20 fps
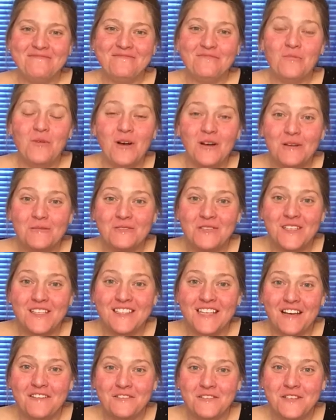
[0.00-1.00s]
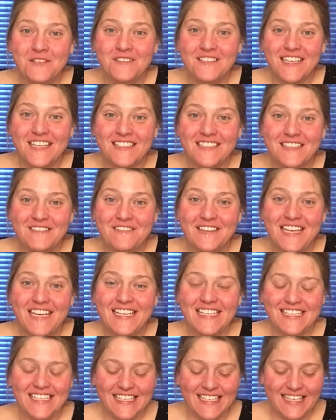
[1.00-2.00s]
Welcome to this afternoon's activity.
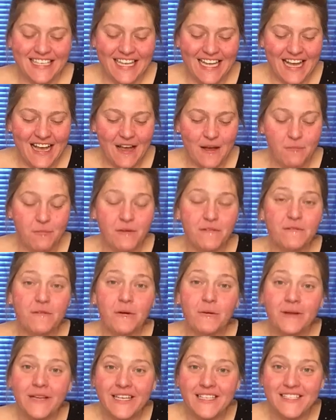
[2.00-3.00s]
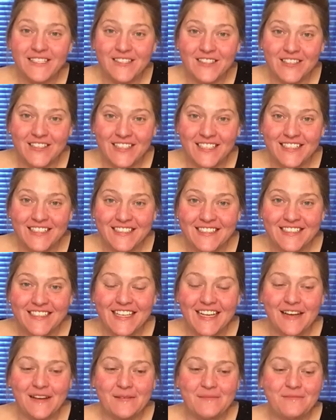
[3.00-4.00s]
Before we get started,
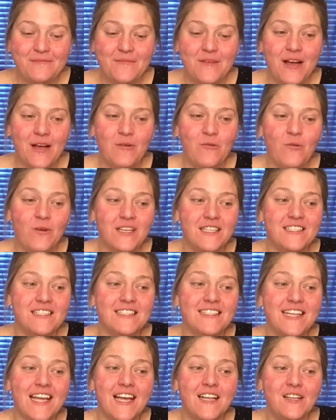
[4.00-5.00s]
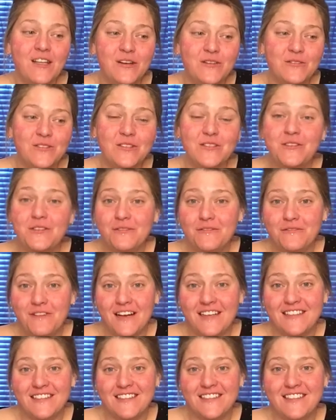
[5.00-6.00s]
I wanted to say hello to two
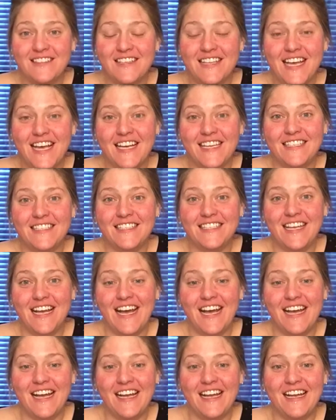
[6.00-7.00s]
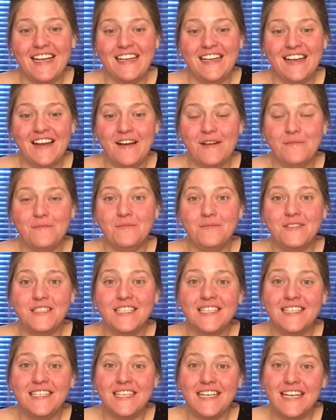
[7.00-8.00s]
friends that I
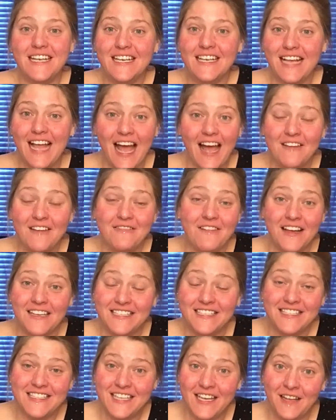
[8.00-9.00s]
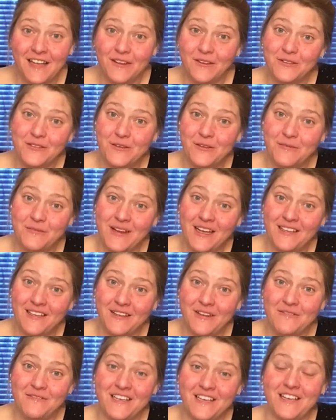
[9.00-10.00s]
didn't say hello to in my
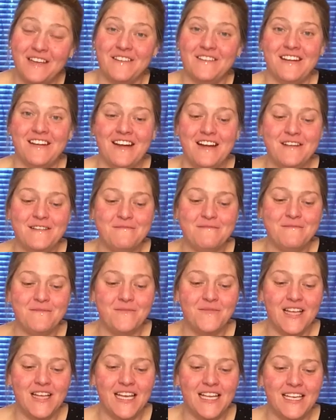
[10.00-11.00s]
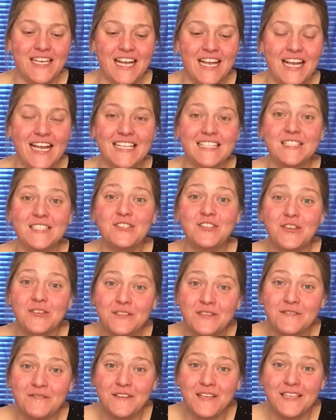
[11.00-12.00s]
hello video, and it's
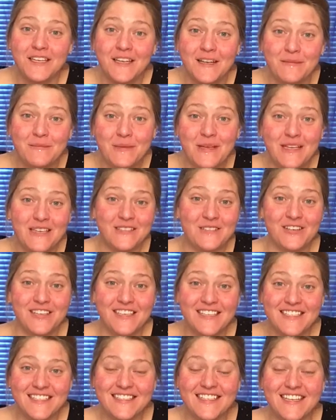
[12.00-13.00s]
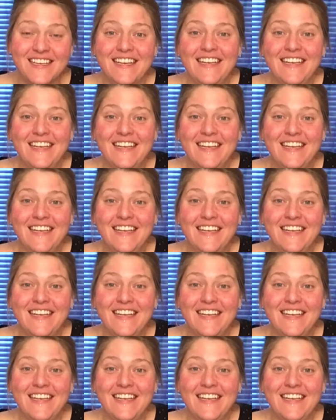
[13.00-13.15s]
Josephine and Beatrice.